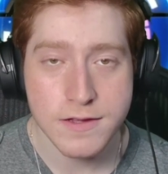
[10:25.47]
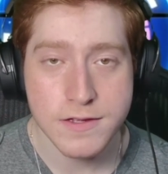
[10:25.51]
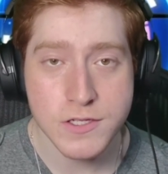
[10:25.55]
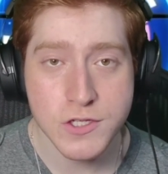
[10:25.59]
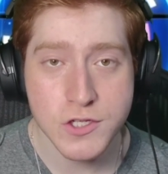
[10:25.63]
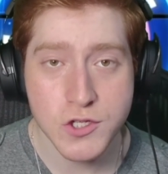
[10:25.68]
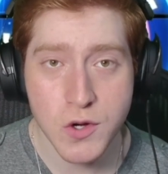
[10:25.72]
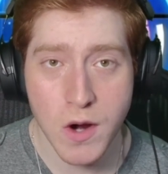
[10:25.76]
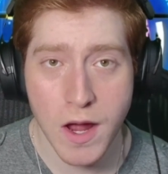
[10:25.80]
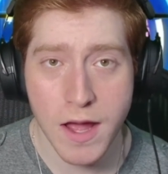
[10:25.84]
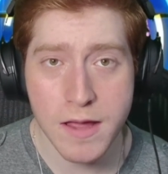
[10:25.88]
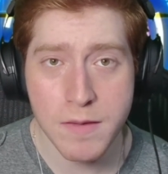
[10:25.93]

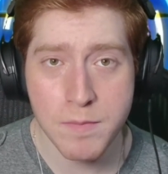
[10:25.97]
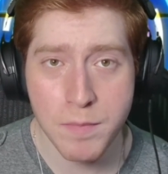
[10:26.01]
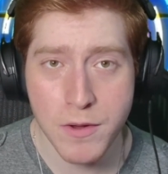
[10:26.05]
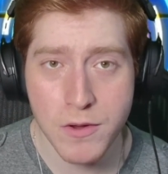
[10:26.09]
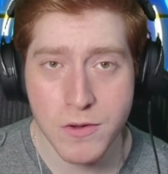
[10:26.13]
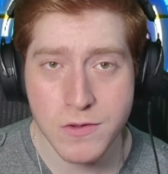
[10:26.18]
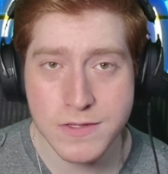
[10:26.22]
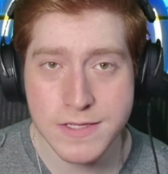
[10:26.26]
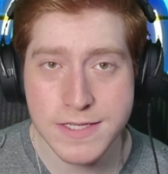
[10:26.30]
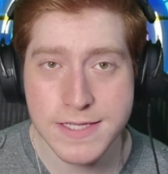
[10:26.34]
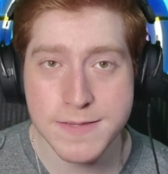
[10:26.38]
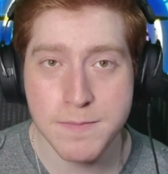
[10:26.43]
Dry
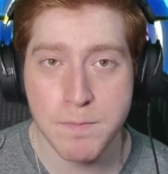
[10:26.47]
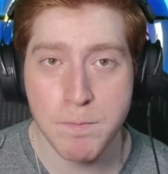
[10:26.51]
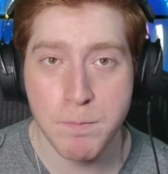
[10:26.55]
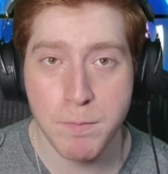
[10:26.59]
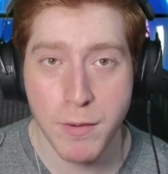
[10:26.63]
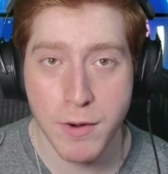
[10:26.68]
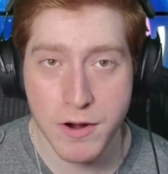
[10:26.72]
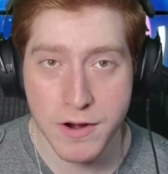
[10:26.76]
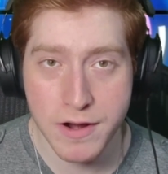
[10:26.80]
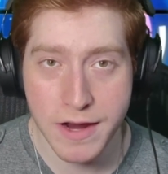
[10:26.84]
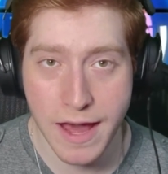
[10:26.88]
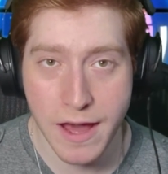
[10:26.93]
Bones
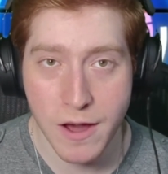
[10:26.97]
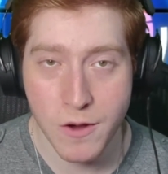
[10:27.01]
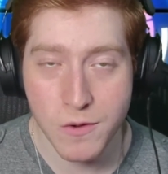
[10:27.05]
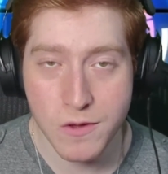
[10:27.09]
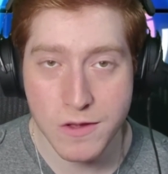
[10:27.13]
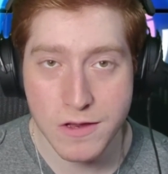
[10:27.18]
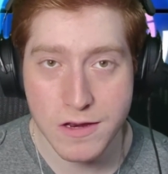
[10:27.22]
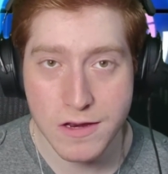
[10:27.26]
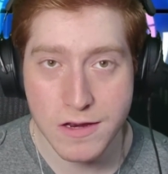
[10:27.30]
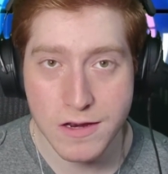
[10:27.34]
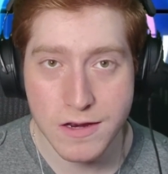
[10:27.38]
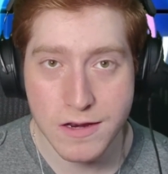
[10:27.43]
Burnout,
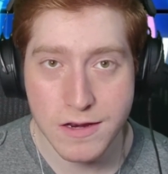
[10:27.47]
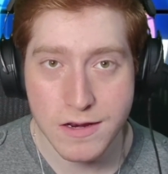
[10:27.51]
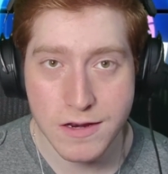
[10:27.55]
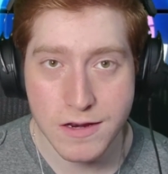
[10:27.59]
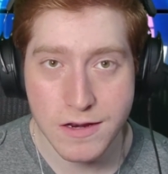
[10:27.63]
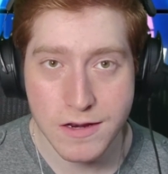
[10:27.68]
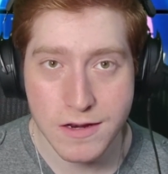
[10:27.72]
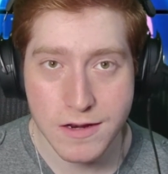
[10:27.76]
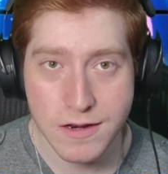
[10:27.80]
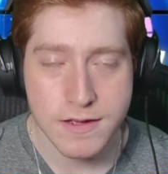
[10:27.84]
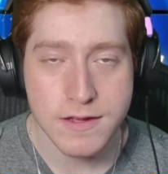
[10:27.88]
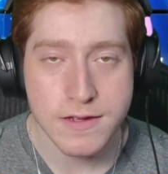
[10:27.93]

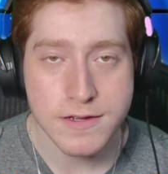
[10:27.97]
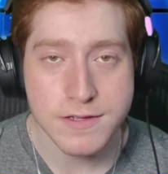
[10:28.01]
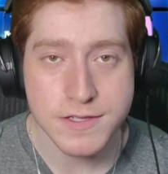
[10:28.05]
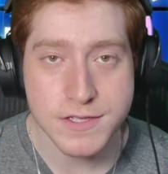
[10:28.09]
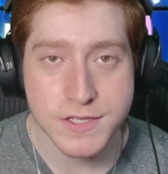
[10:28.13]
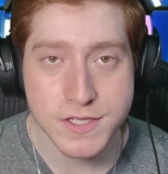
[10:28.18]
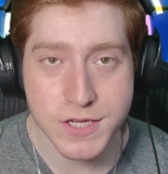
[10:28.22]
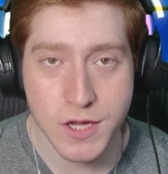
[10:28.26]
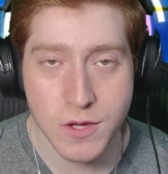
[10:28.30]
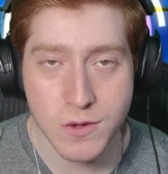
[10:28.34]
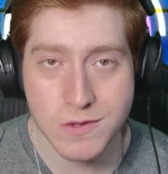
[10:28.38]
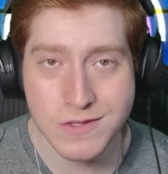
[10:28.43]

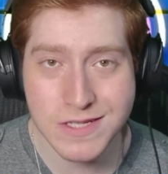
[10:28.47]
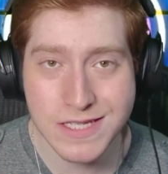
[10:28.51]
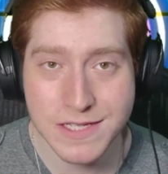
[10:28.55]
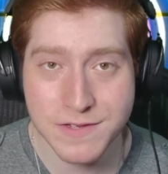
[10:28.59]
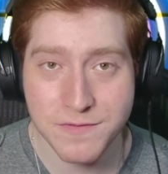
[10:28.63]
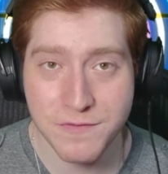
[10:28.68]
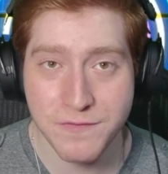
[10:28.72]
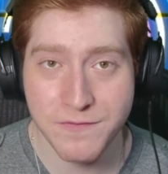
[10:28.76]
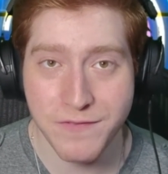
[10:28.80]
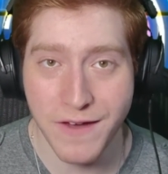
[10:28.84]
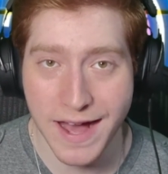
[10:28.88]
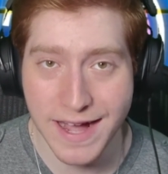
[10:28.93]
Toad's
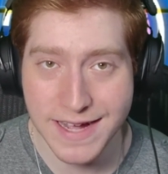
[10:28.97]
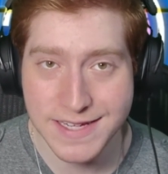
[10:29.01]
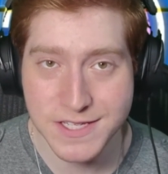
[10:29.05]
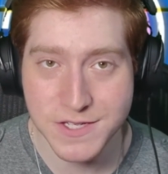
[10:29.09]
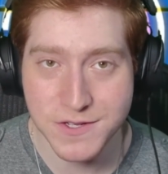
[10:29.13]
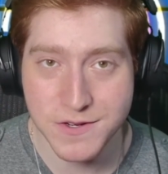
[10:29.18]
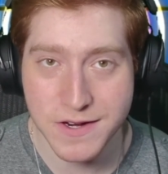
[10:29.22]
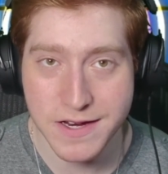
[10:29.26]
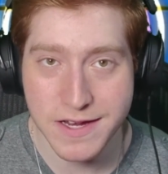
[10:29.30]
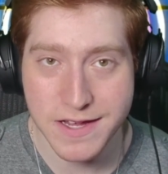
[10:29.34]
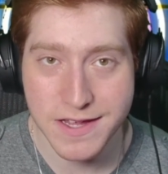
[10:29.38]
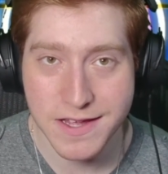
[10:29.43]

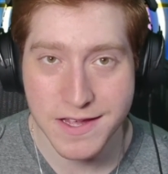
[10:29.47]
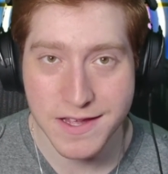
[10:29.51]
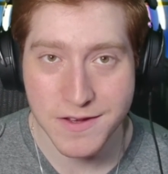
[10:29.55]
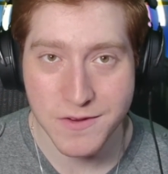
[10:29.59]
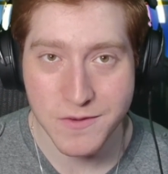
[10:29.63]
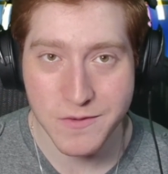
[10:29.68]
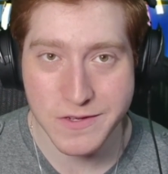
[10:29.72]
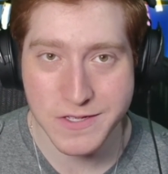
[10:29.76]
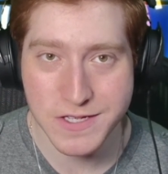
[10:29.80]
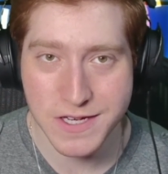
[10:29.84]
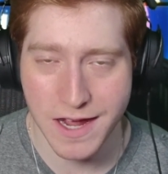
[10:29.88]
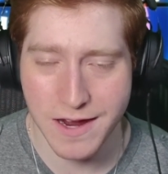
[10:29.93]
Factory,
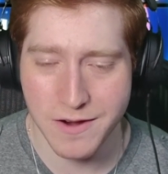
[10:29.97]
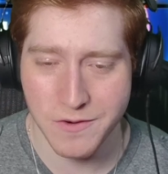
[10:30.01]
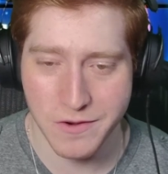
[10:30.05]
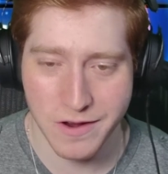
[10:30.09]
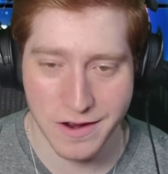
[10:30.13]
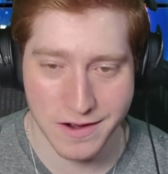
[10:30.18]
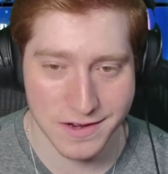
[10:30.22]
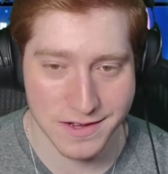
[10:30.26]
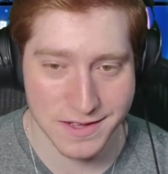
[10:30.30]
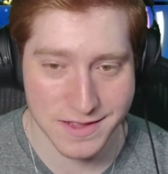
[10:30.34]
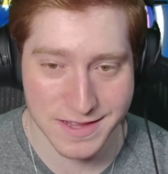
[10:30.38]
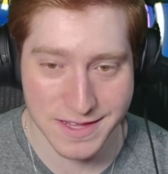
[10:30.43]
which
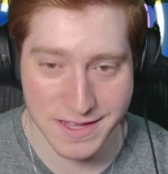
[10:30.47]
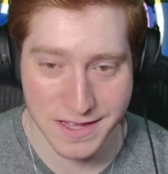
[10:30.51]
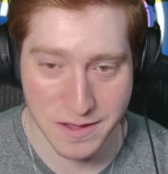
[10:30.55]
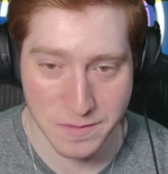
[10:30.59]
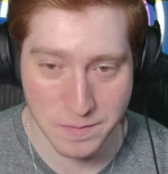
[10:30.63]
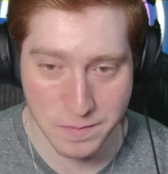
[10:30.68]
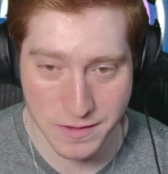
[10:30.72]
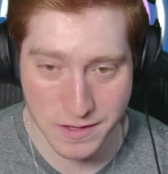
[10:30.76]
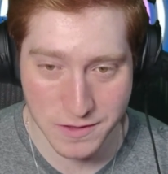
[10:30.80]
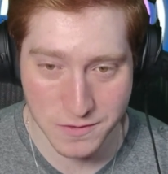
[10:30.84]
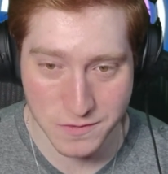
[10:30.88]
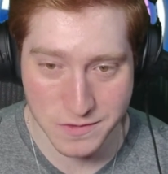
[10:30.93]
ironically I
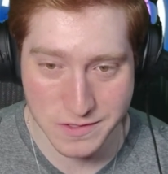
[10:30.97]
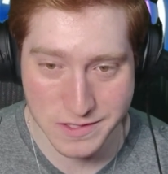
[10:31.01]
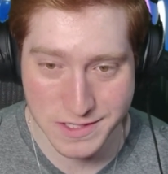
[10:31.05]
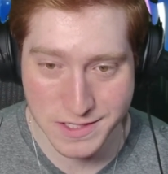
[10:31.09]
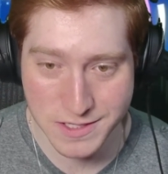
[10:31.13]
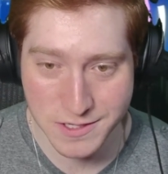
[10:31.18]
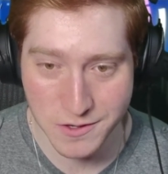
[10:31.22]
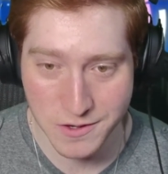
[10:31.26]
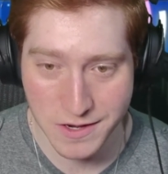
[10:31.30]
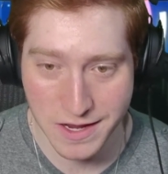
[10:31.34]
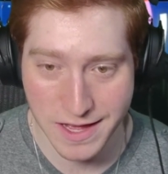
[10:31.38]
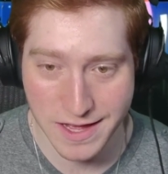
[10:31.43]
beat with
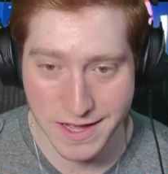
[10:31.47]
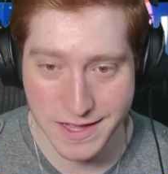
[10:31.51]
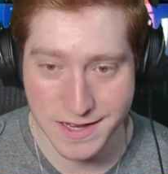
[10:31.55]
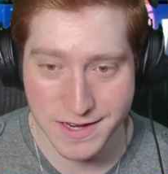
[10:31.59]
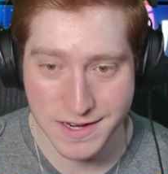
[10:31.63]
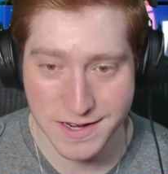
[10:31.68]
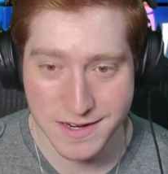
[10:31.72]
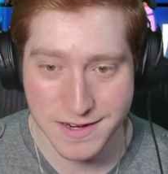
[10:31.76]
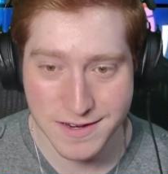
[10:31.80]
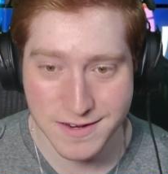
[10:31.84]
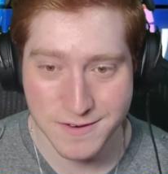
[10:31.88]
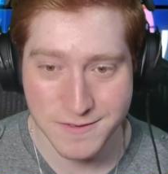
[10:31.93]
Toadette,
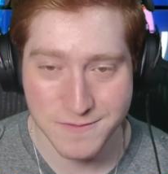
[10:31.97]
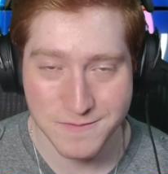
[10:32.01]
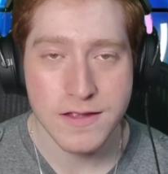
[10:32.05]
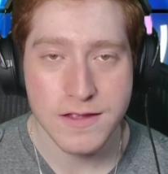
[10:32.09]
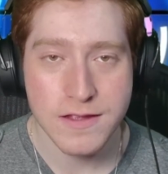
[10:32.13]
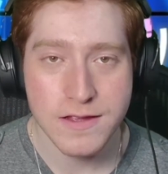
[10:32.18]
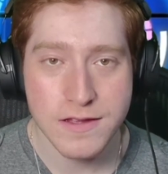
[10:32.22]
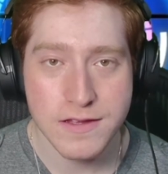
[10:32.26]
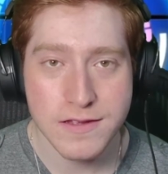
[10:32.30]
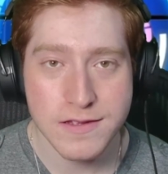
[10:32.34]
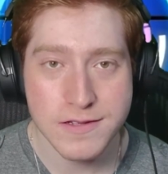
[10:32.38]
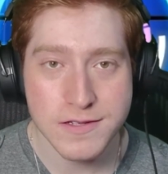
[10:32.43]

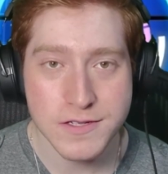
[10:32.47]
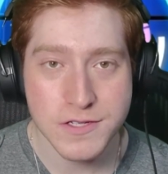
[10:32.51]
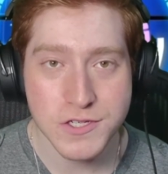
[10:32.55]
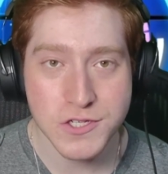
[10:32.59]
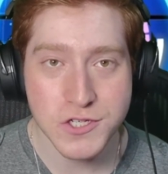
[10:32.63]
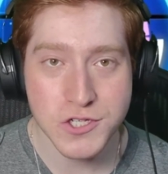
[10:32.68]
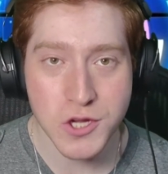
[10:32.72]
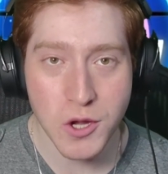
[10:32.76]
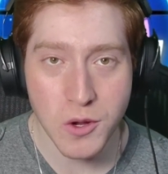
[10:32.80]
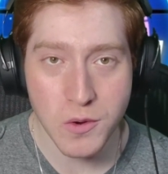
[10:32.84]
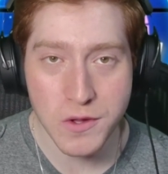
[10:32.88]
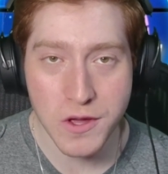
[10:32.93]

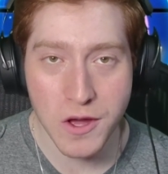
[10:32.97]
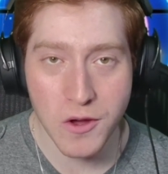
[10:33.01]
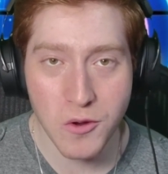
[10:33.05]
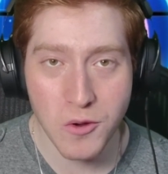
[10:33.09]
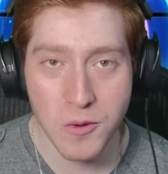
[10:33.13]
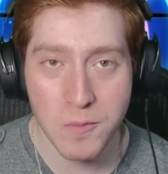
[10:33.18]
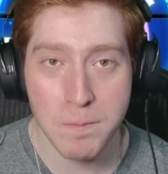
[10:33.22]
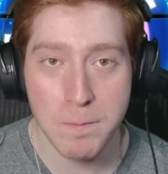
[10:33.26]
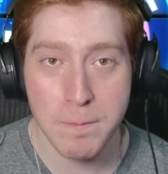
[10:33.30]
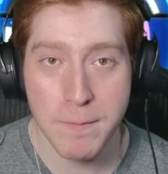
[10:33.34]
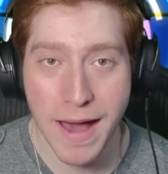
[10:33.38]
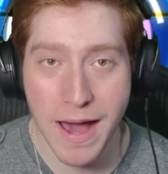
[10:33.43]
Choco
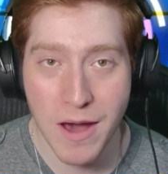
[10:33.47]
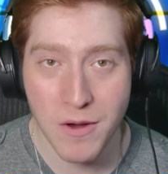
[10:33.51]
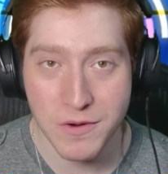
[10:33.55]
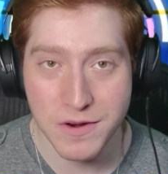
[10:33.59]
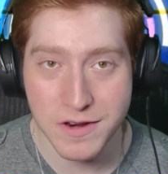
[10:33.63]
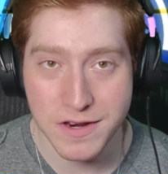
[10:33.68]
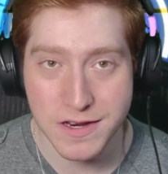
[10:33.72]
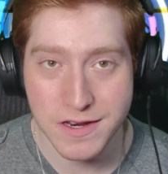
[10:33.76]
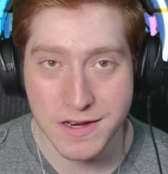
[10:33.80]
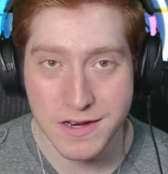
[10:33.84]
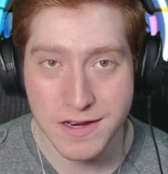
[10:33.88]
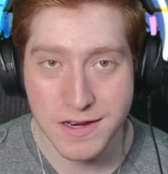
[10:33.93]

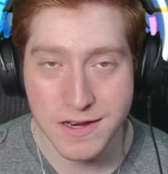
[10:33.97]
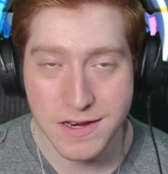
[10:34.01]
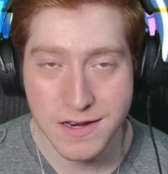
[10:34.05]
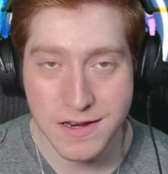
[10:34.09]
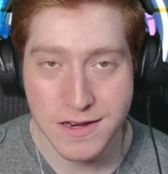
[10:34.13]
Mountain,